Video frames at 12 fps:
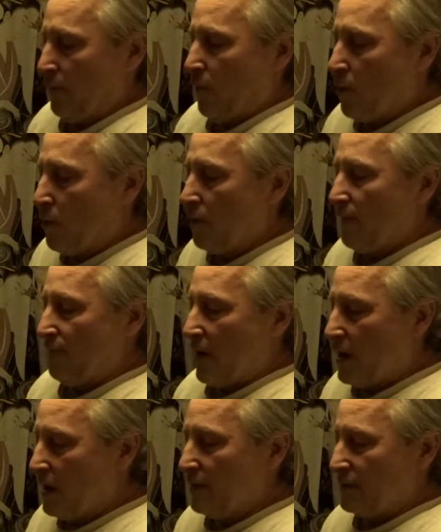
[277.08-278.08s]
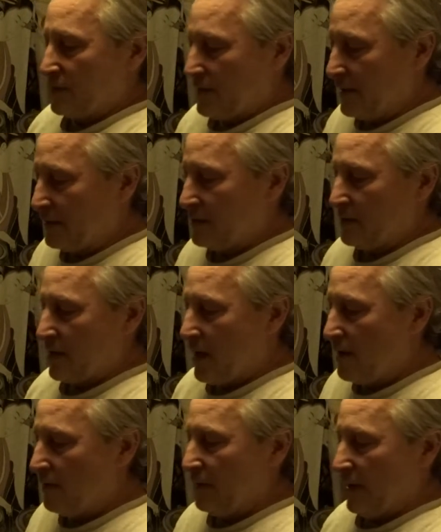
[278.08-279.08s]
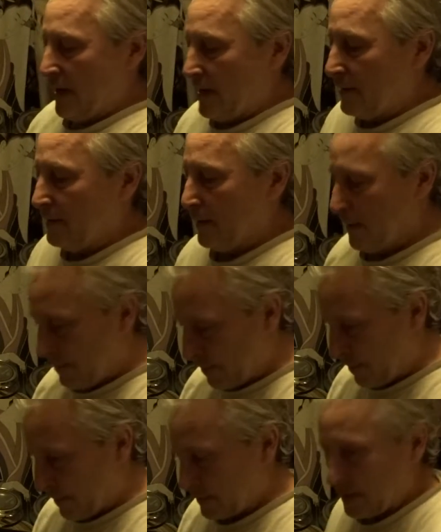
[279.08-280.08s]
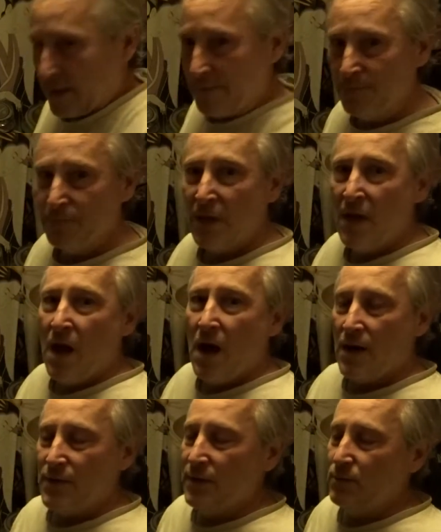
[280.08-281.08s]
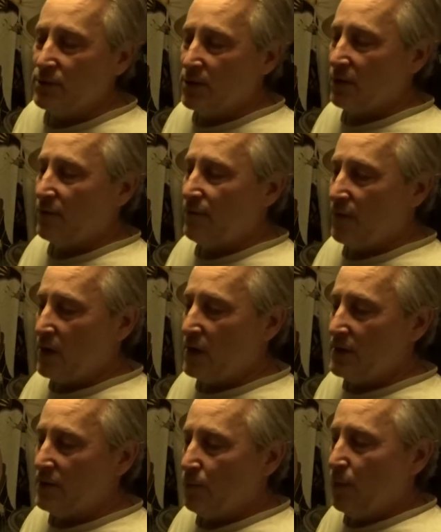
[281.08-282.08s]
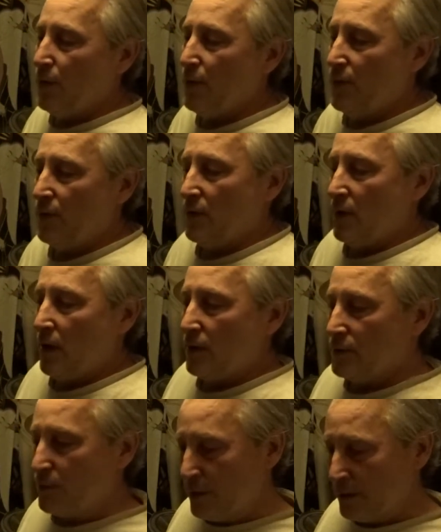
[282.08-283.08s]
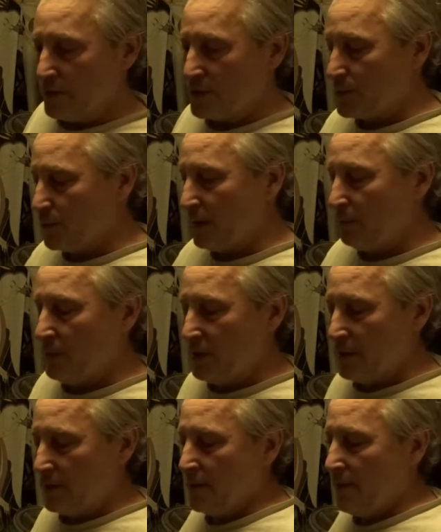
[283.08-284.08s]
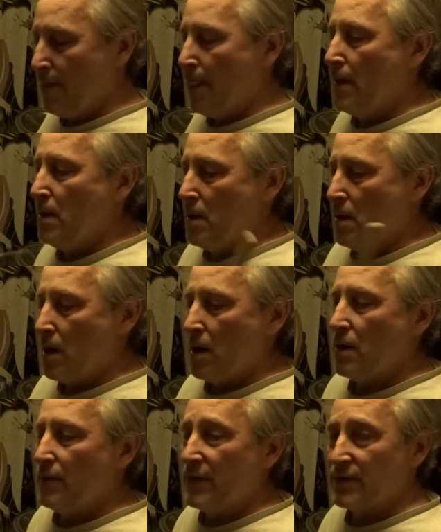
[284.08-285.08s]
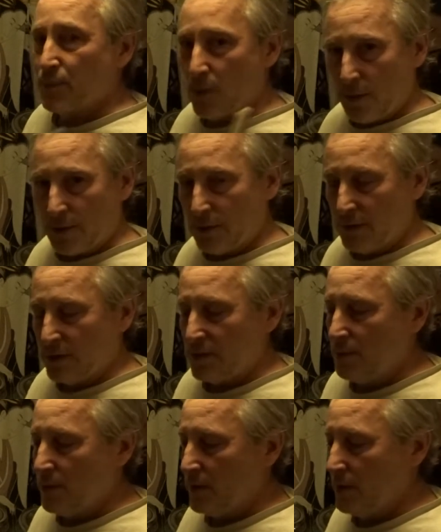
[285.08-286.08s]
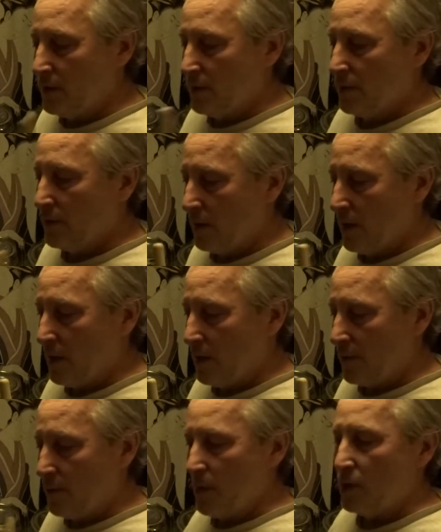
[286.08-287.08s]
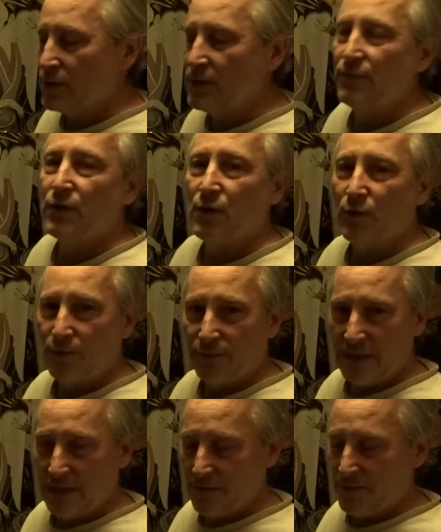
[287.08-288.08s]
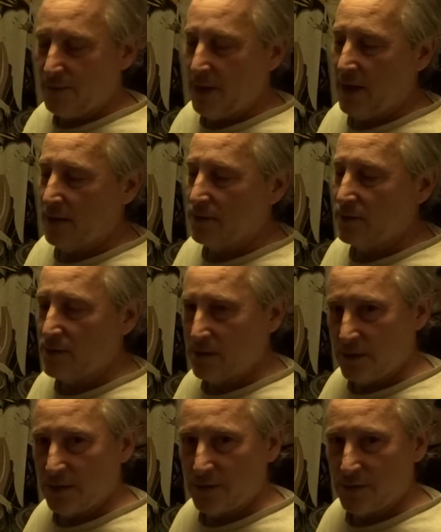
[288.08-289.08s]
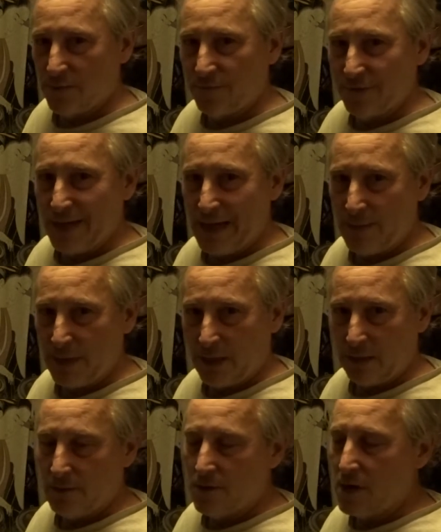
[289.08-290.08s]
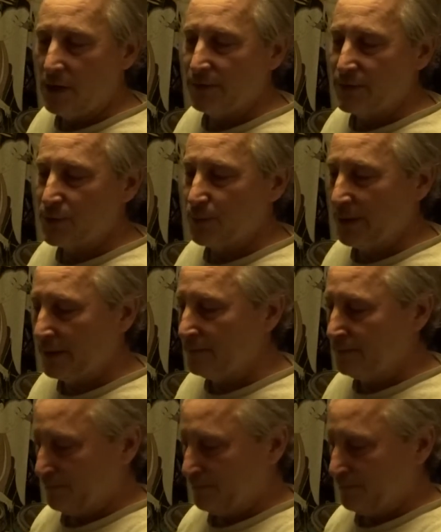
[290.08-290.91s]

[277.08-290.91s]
4, 5, 6, 7, 8. Okay, I think what you're going to find with doing this swing beat, that's probably going to be the most difficult of any of the patterns, is the flamming on the swing.